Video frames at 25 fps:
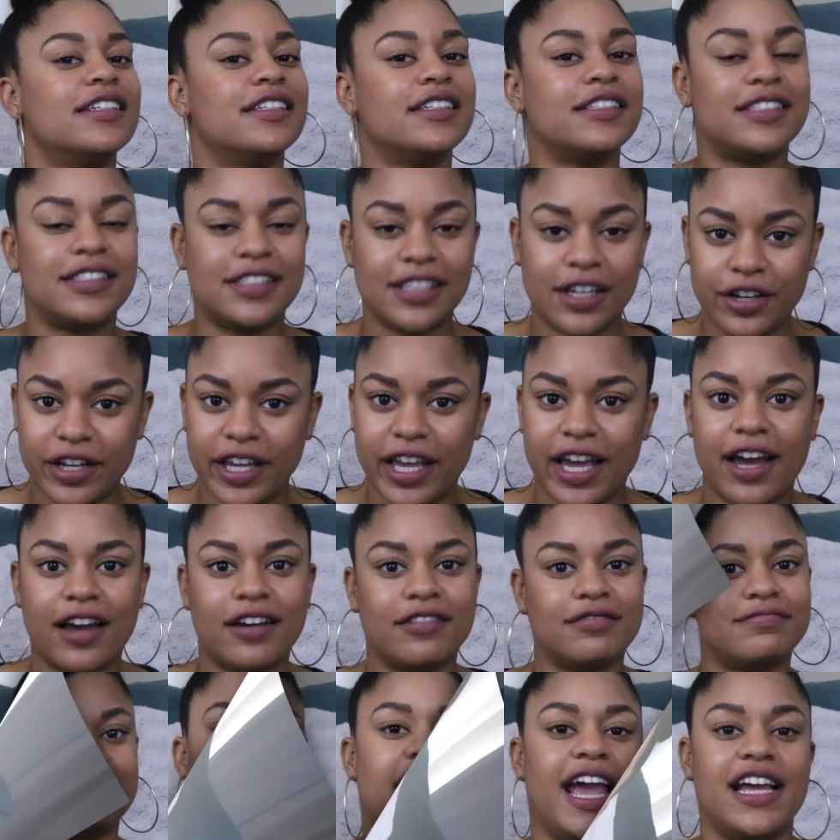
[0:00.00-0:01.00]
So
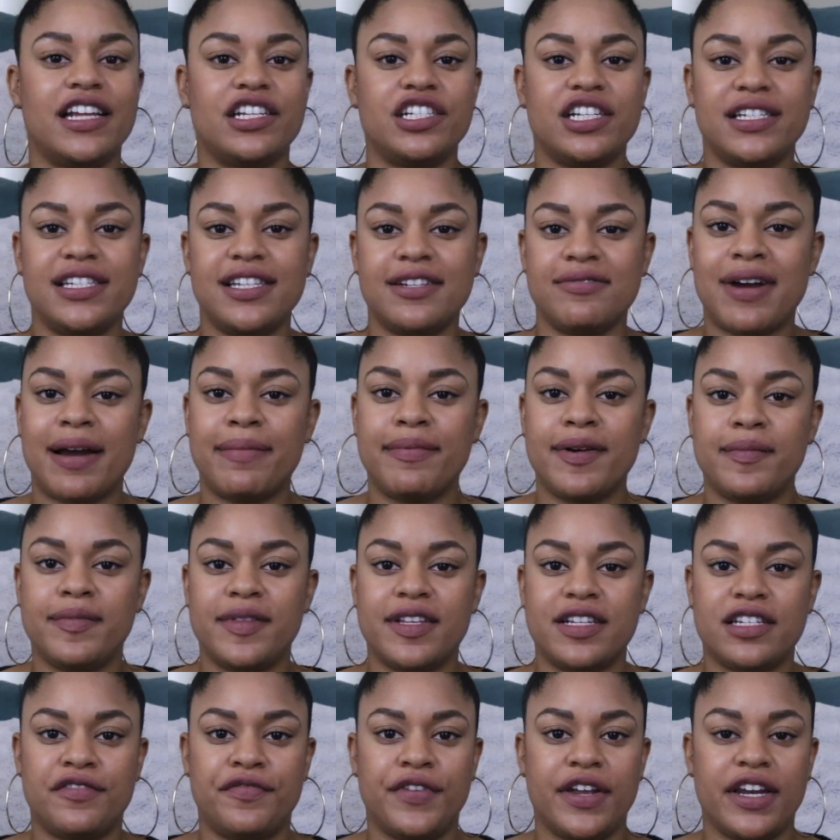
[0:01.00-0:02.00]
yeah, and just to wrap up
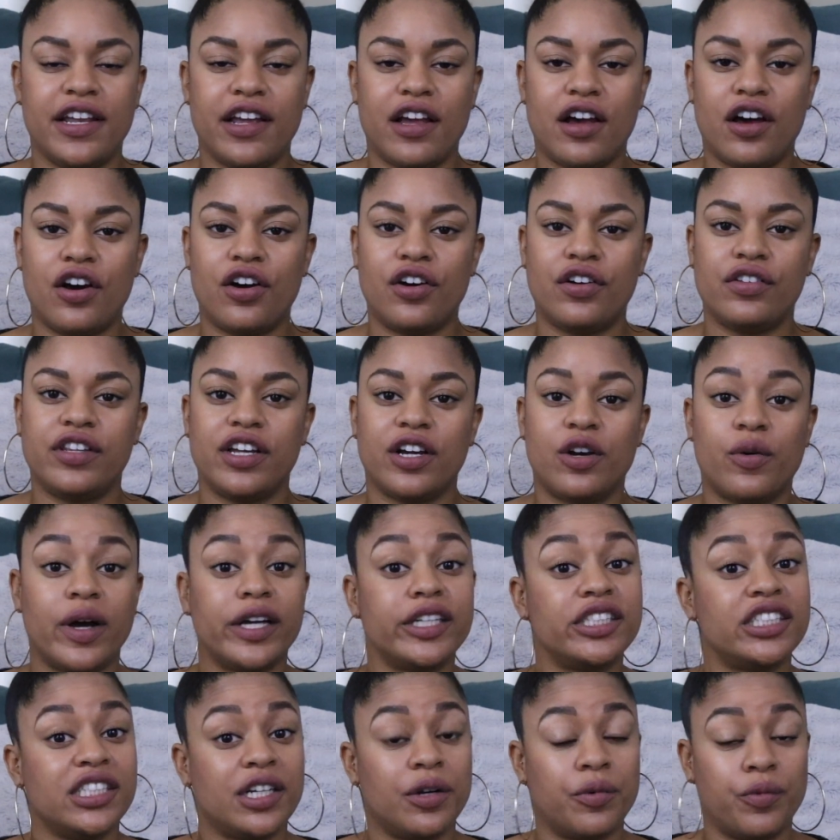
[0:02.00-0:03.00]
this video, the
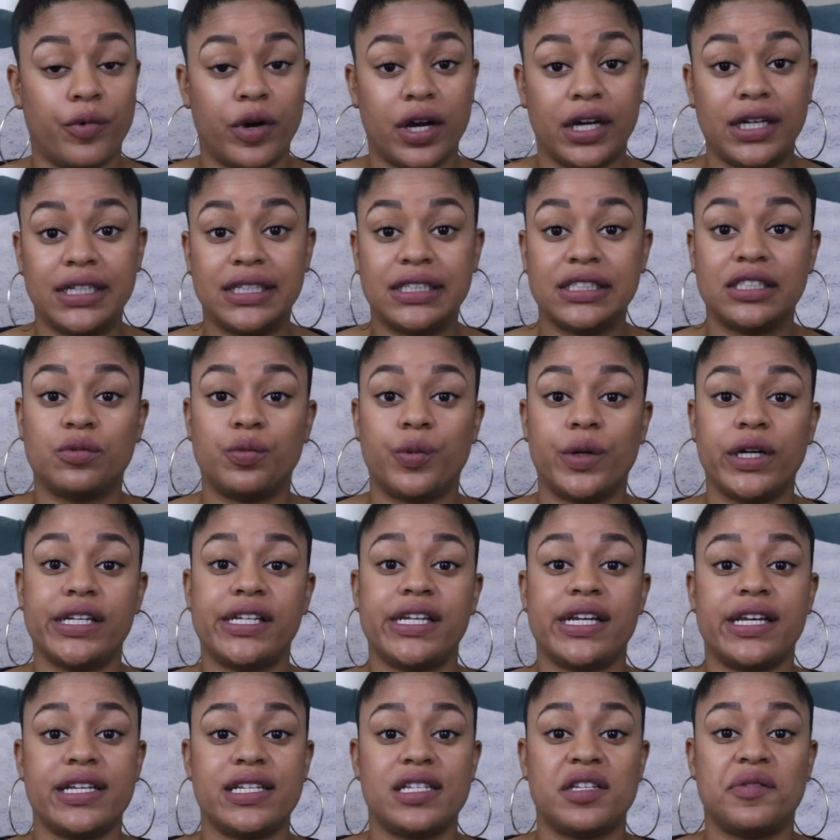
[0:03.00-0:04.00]
question was, what
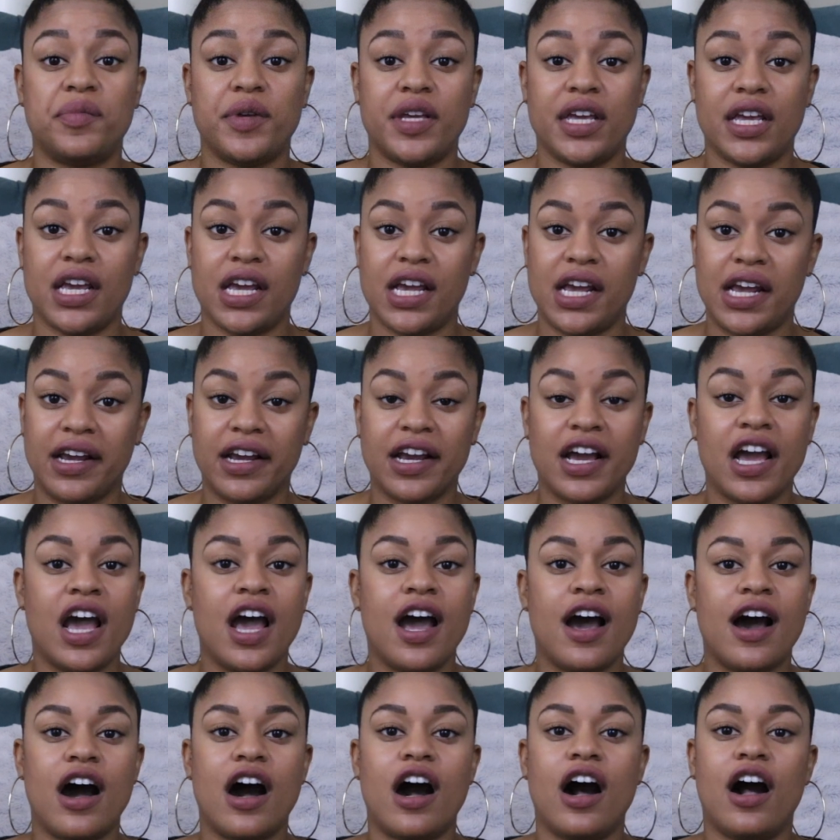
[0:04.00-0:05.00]
does being
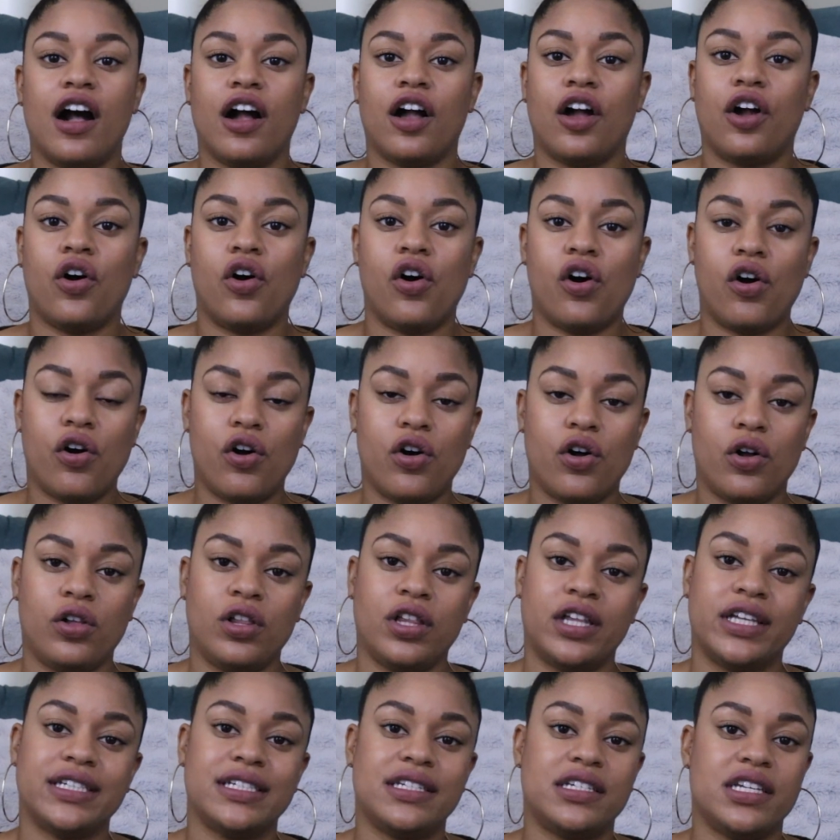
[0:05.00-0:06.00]
a
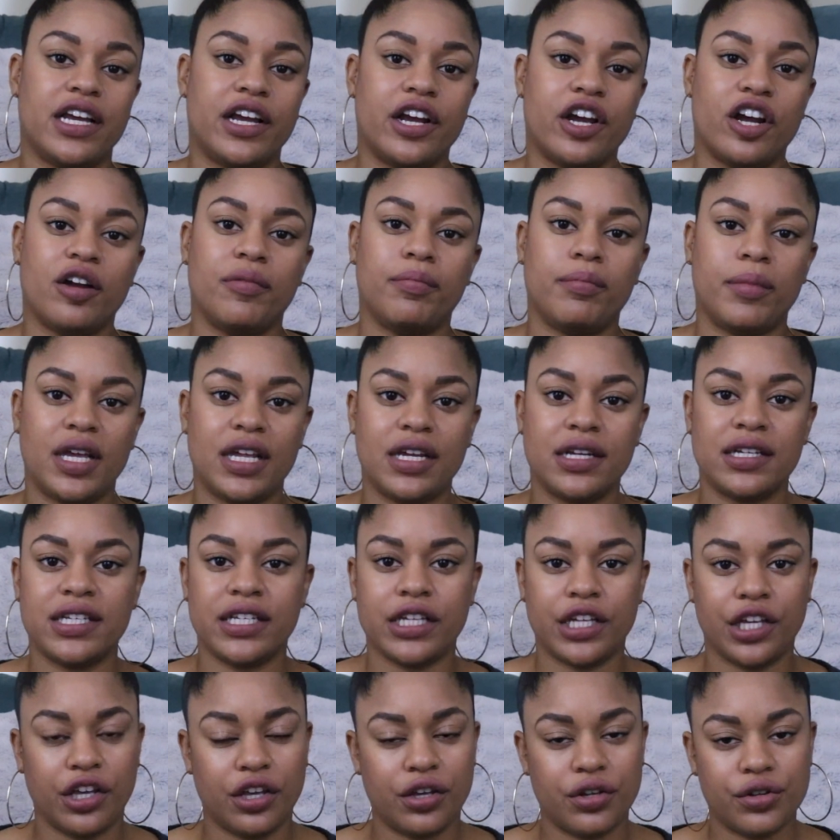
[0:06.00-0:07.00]
gold digger mean
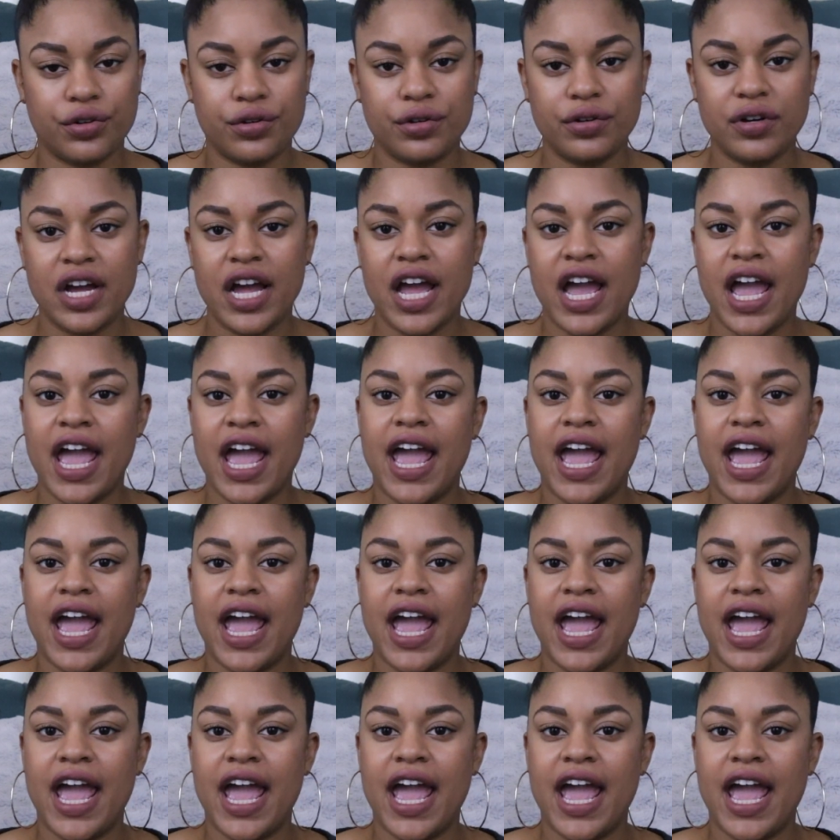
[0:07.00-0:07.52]
to you?